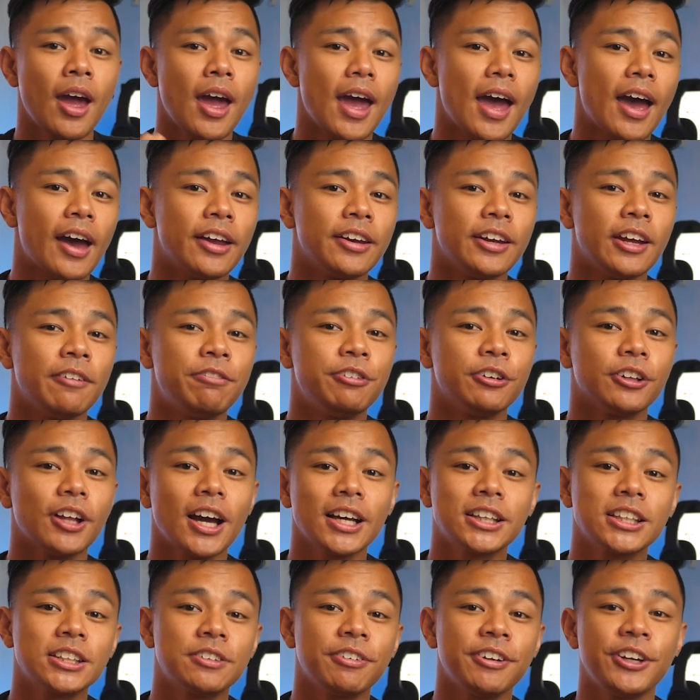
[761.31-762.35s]
and if you
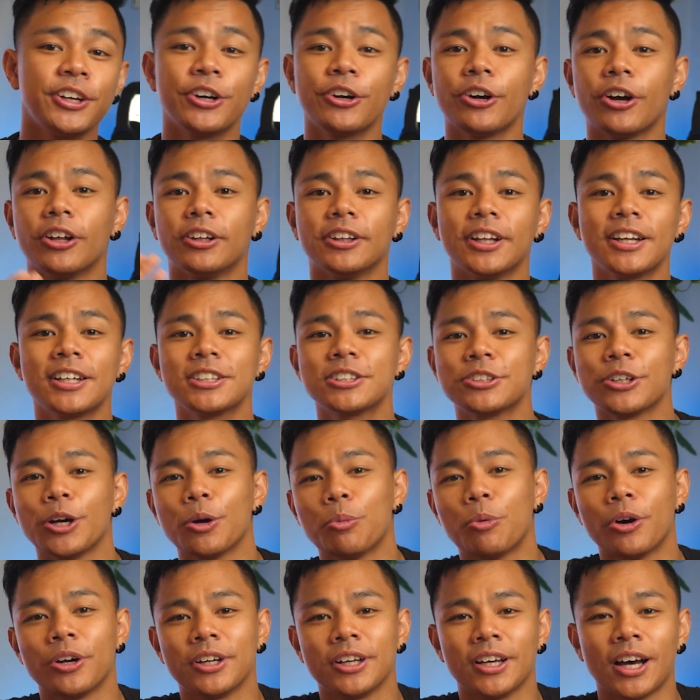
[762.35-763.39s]
like this video, let us know
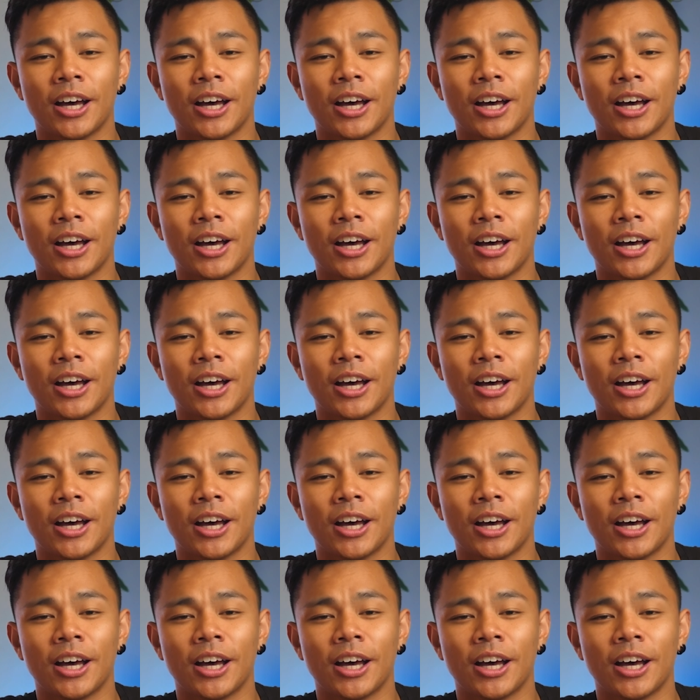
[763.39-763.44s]
what